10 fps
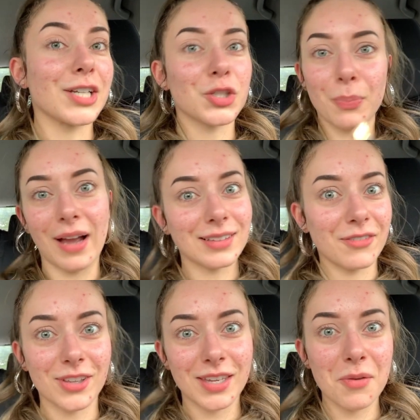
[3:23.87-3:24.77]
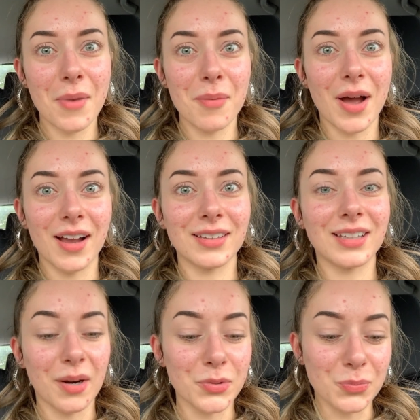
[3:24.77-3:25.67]
I just packed everything in my bag
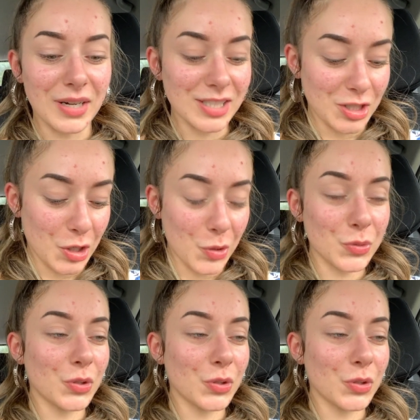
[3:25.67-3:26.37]
and then I was ready to go.